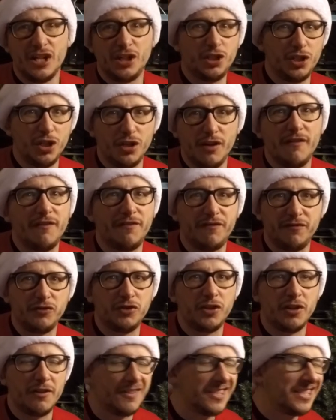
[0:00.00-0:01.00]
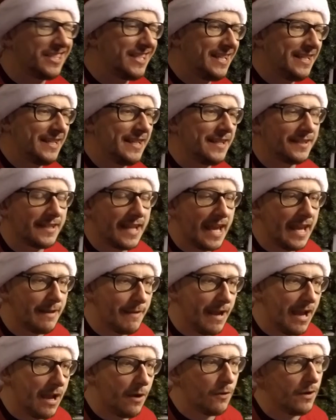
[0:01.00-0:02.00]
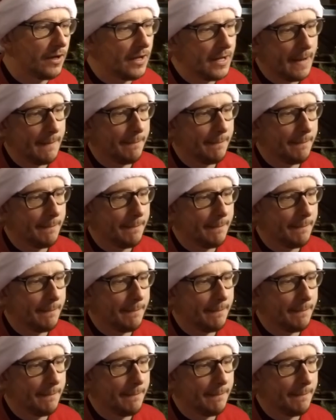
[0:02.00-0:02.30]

should have seen this game out.